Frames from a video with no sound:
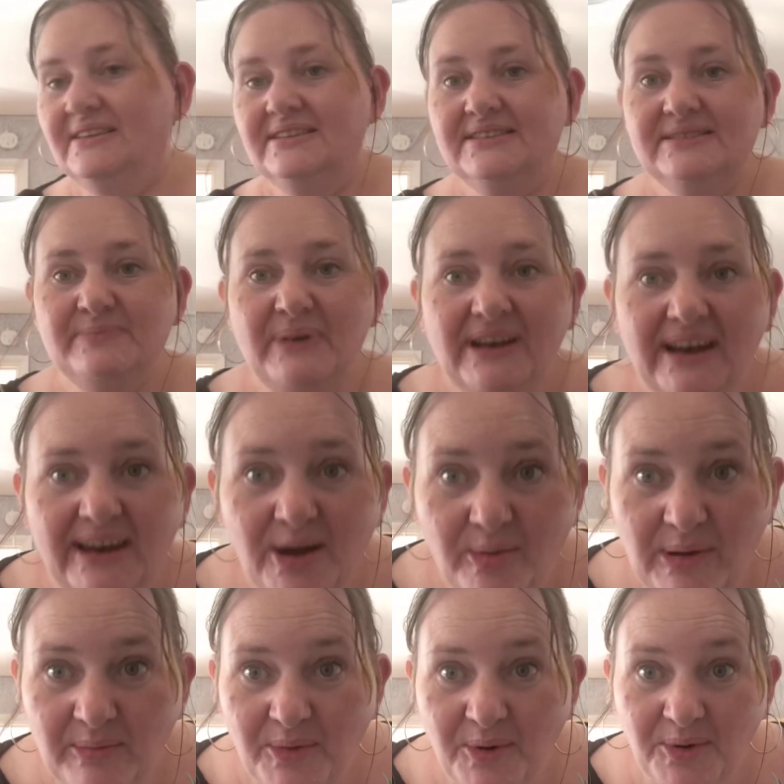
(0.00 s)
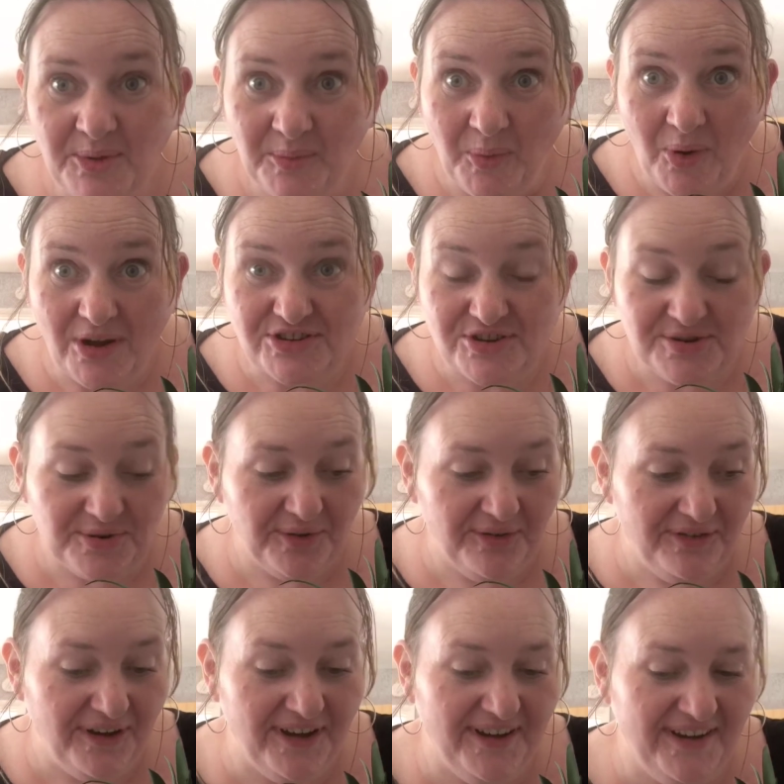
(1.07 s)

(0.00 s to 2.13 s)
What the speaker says: Spent a little bit more than what I should have.